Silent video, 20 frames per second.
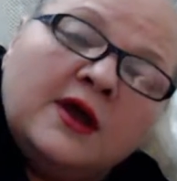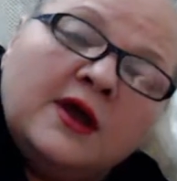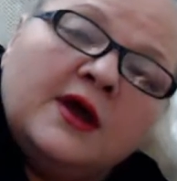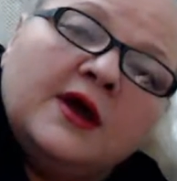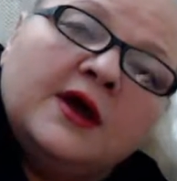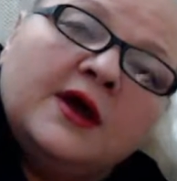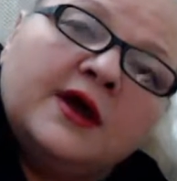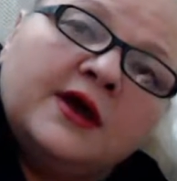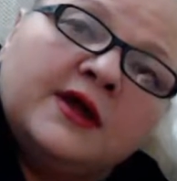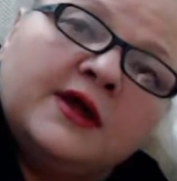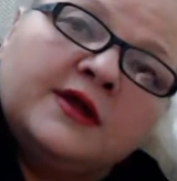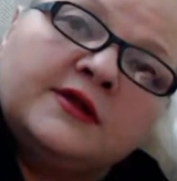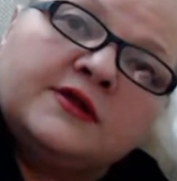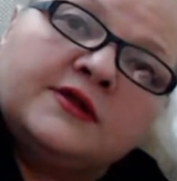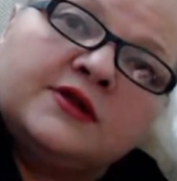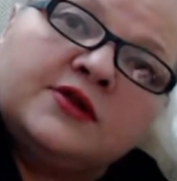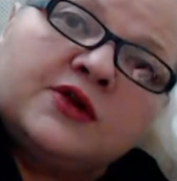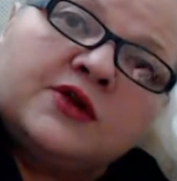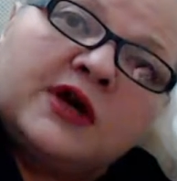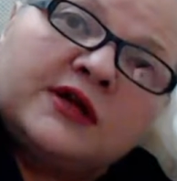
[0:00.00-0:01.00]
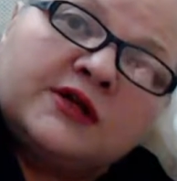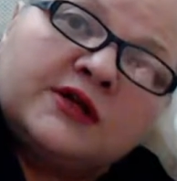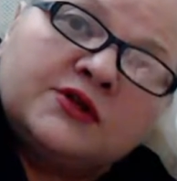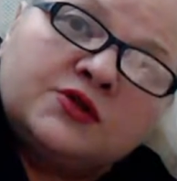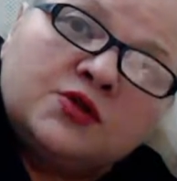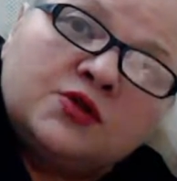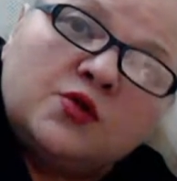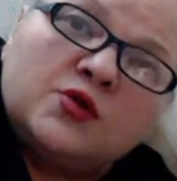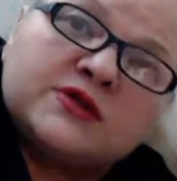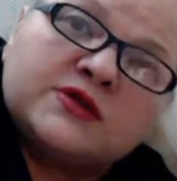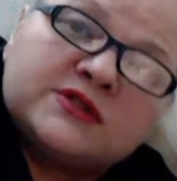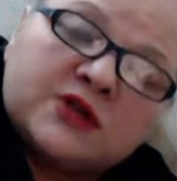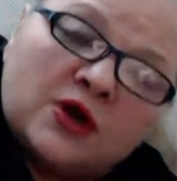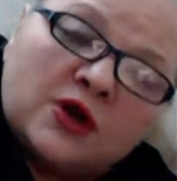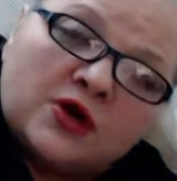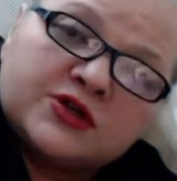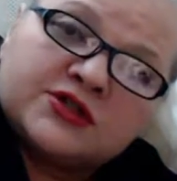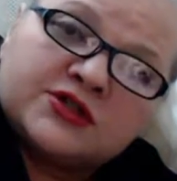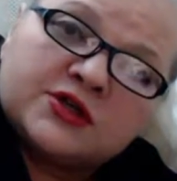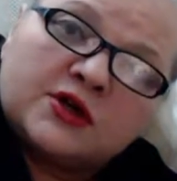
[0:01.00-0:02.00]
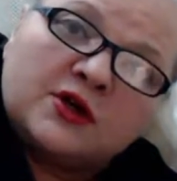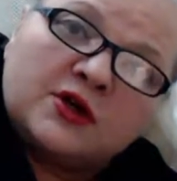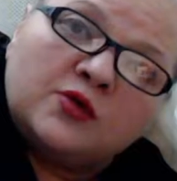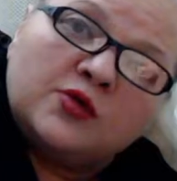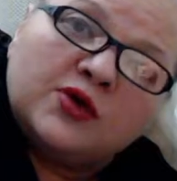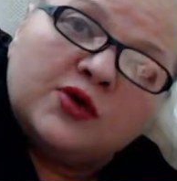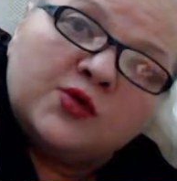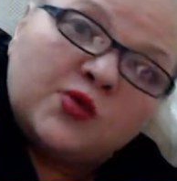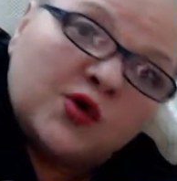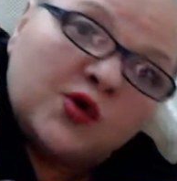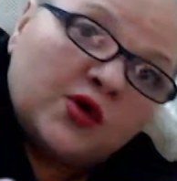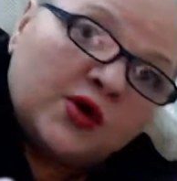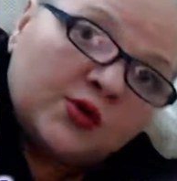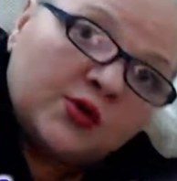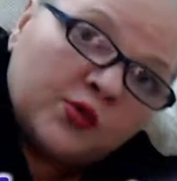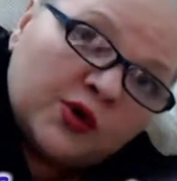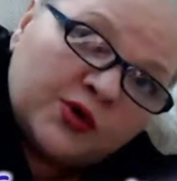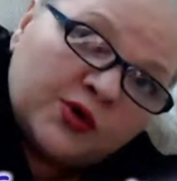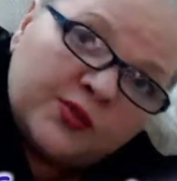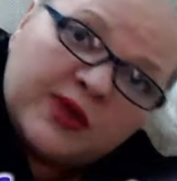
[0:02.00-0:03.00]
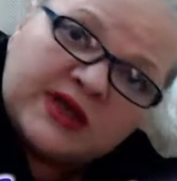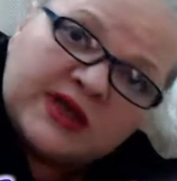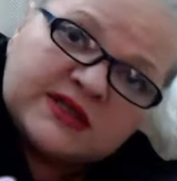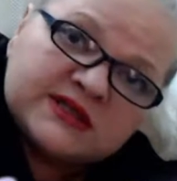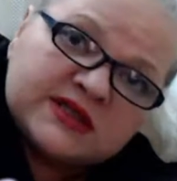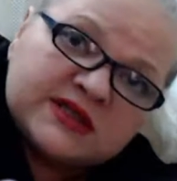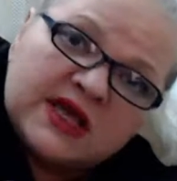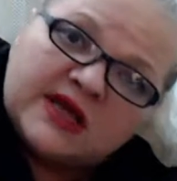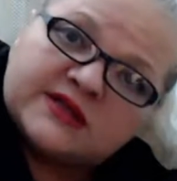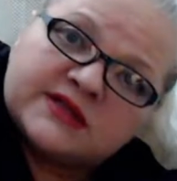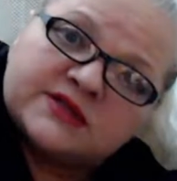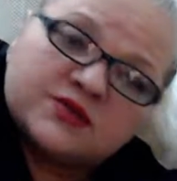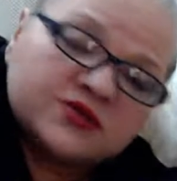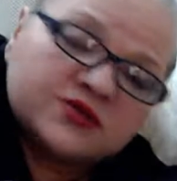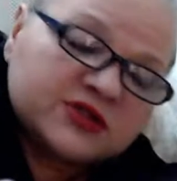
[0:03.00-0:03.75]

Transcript: And you gotta do what's logical with what makes sense.